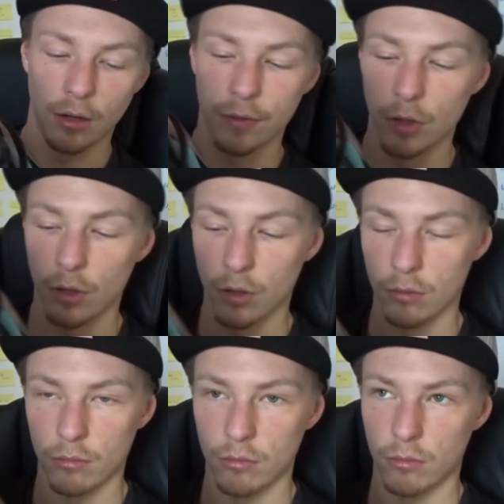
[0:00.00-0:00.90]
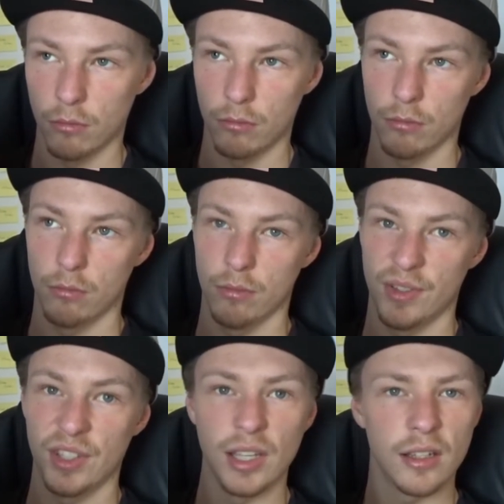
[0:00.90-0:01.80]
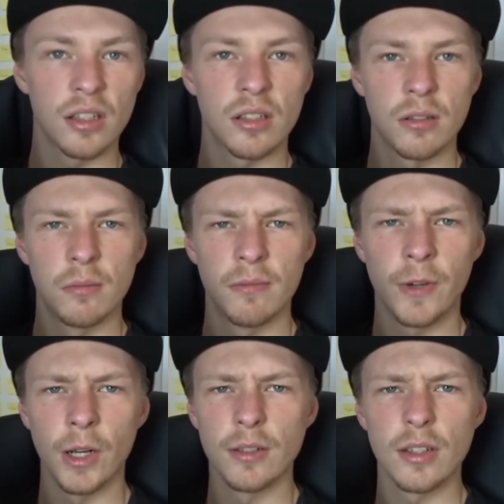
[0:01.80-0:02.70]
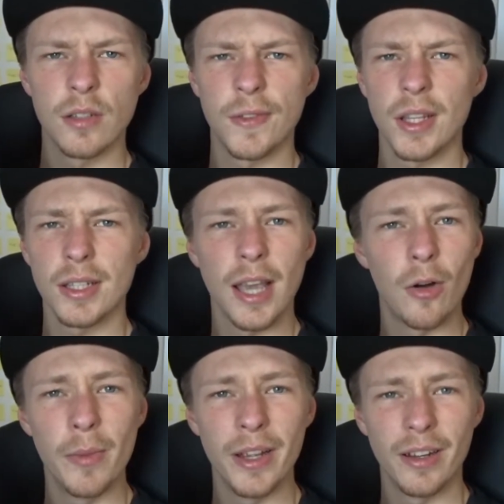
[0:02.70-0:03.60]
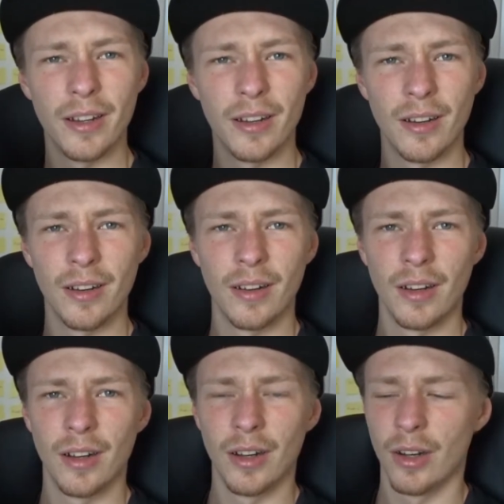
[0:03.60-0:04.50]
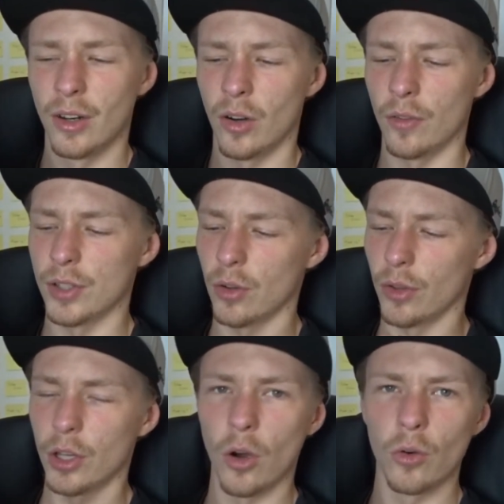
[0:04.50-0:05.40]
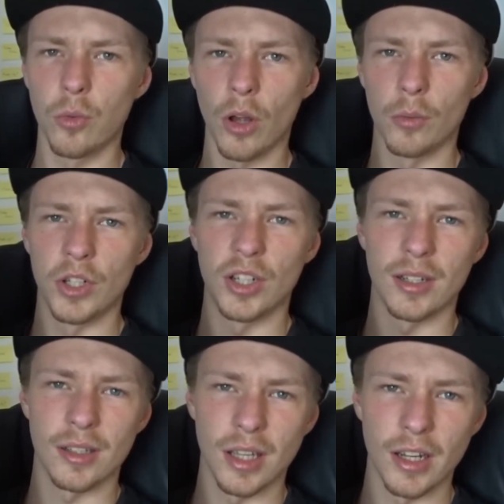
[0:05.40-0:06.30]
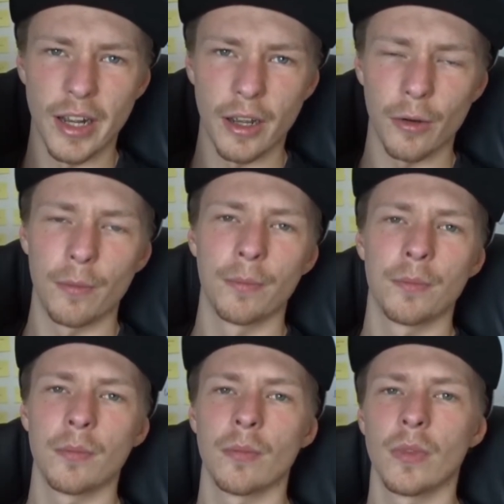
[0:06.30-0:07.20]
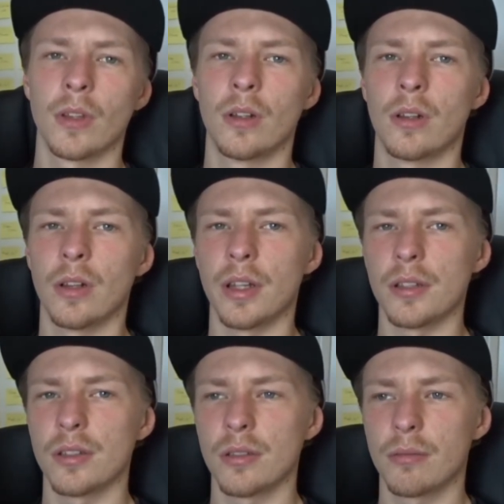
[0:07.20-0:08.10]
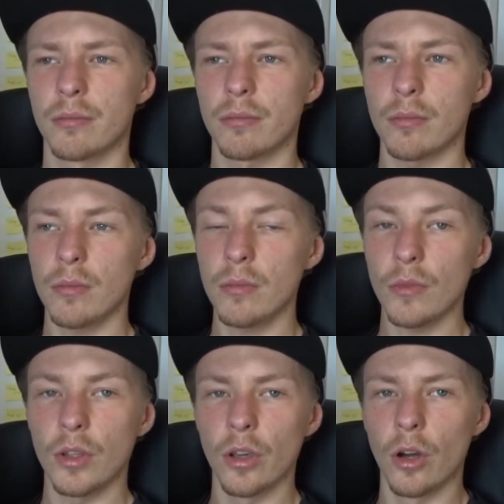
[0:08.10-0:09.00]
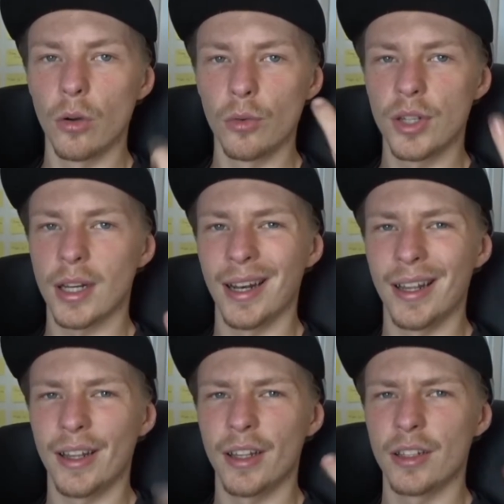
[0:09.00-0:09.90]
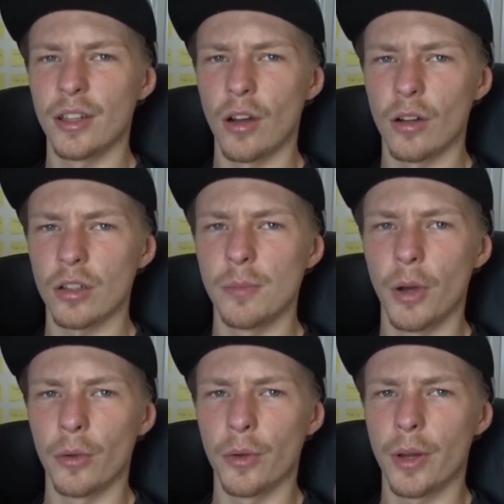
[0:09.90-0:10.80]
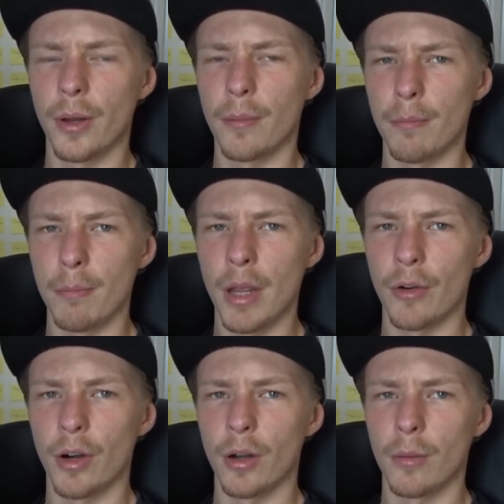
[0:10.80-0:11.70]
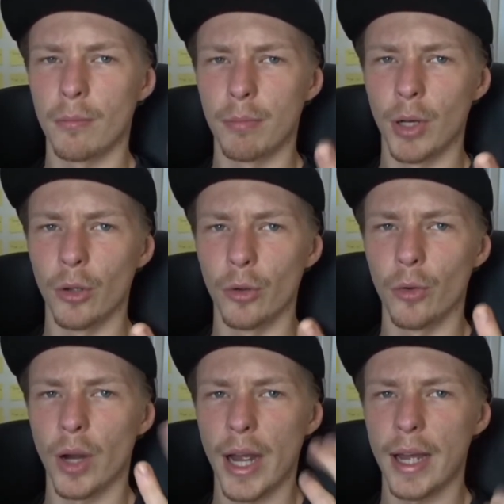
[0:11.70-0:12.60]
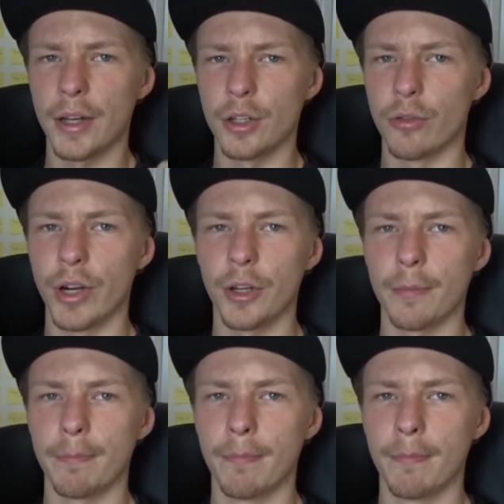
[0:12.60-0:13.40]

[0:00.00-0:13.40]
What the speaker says: I've got 6 visors for this helmet. Obviously I've got the gold one, which you can see now. There's gold, clear, dark smoke, mirror, blue and iridium.